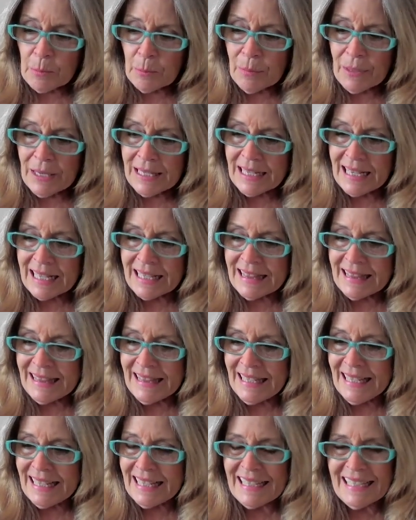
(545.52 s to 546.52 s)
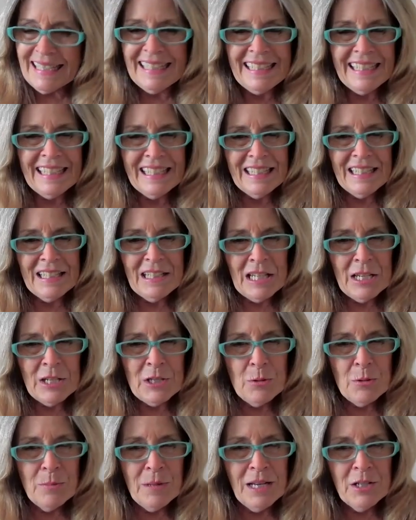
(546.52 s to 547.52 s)
But I think,
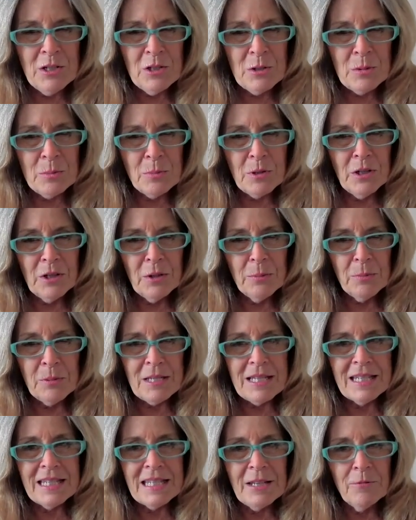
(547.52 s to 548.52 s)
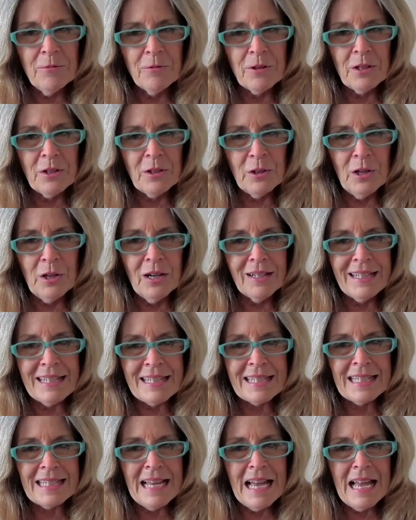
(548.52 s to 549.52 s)
as you mentioned, purpose, see, for the
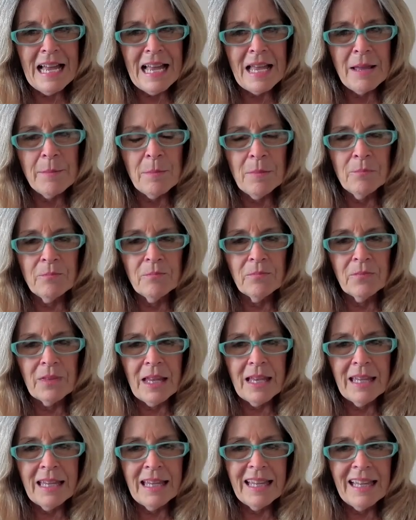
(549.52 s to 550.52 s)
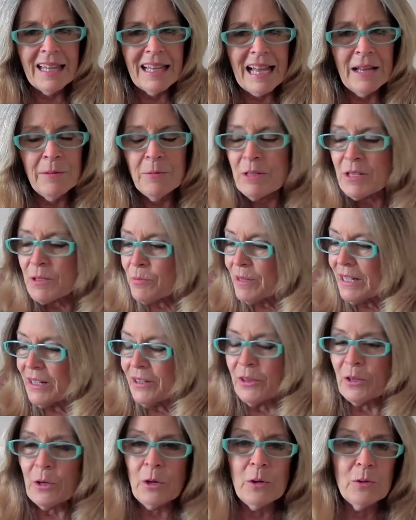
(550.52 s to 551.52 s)
longest time, I was one
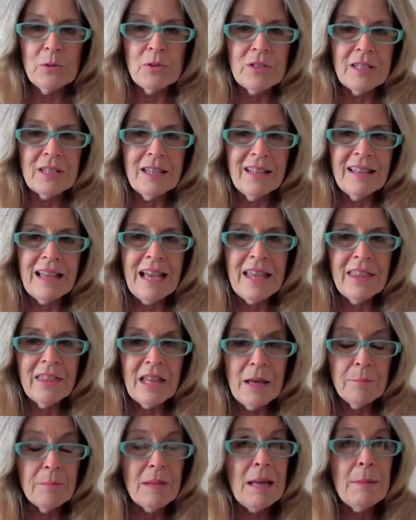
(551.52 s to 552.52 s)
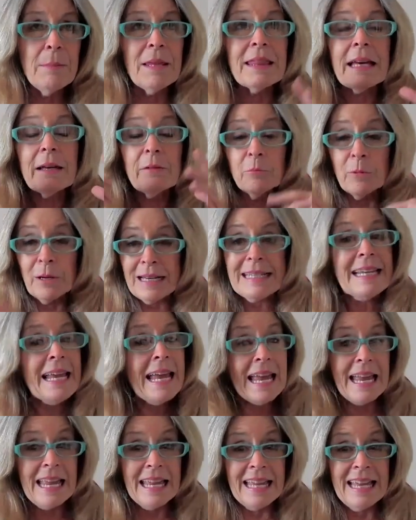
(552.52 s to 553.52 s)
of those, I thought maybe that one
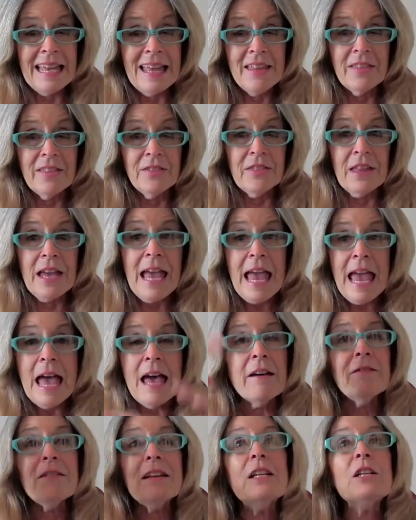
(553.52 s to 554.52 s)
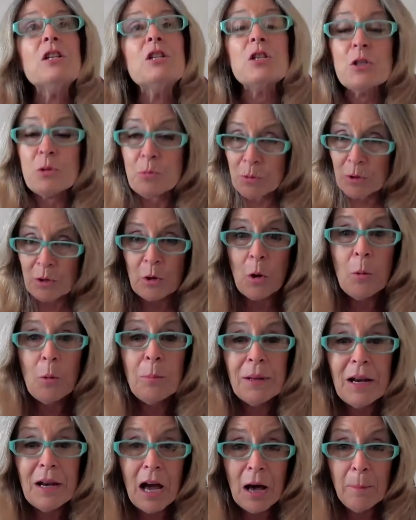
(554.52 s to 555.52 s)
day the heavens would
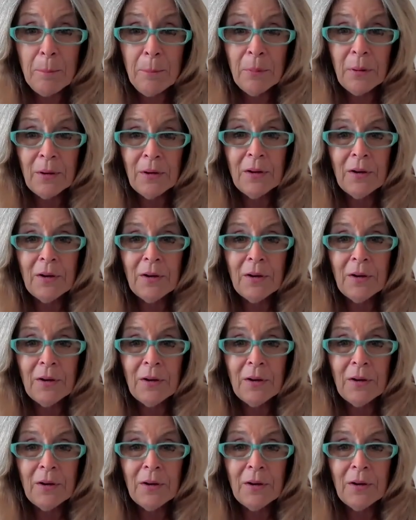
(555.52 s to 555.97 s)
open up